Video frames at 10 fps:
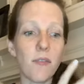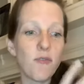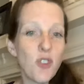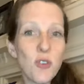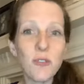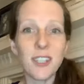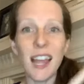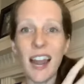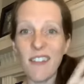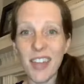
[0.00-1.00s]
foods
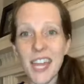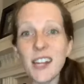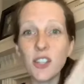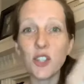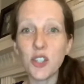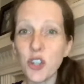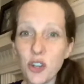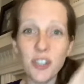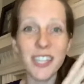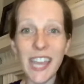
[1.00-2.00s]
that have hidden
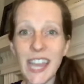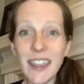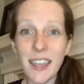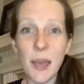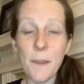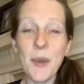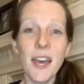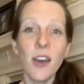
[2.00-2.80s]
sugars in them,